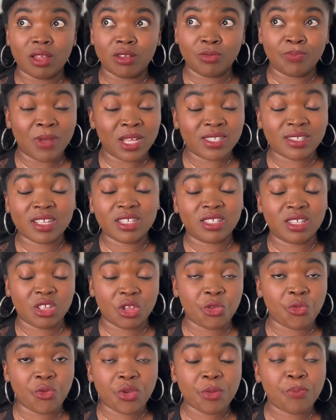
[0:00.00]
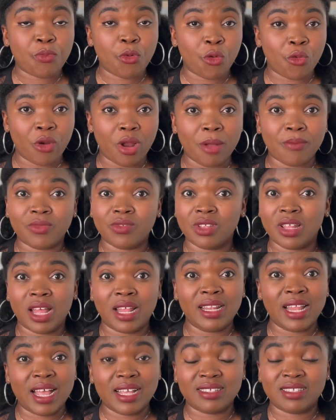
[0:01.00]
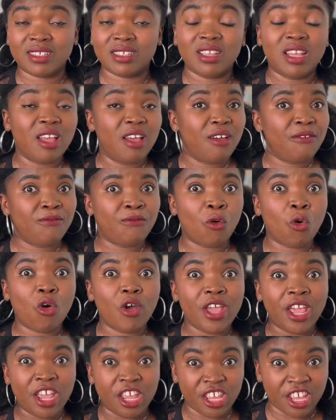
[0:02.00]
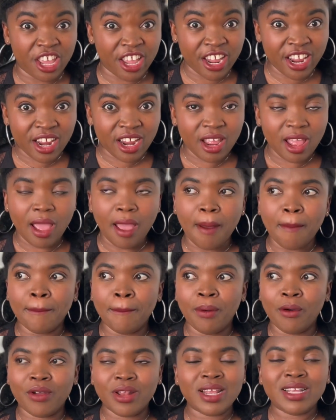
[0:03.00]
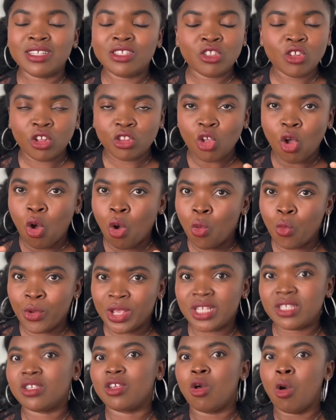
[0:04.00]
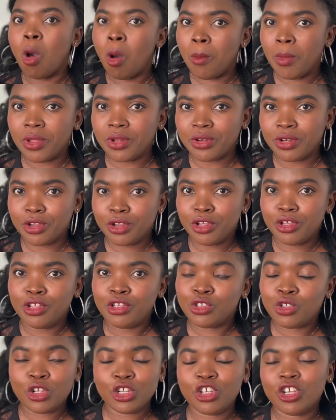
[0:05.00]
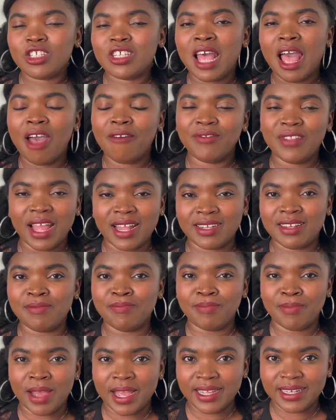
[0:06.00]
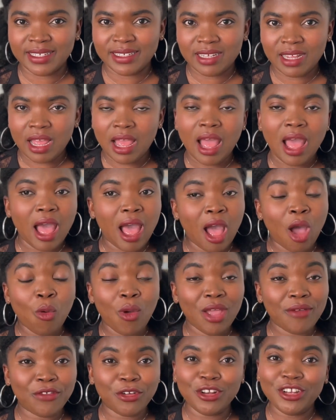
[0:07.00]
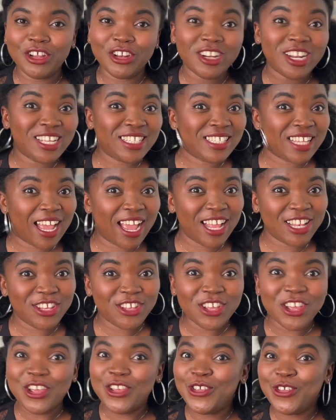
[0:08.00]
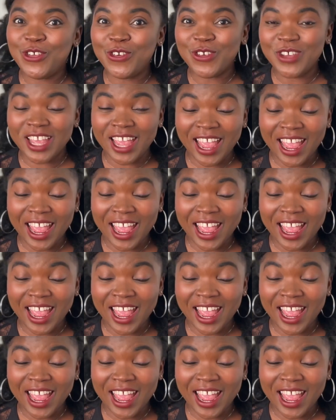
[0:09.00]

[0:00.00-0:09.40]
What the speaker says: master's degree programs that last for a year, but it's not always common. So you just have that in mind. However, the other side, UK,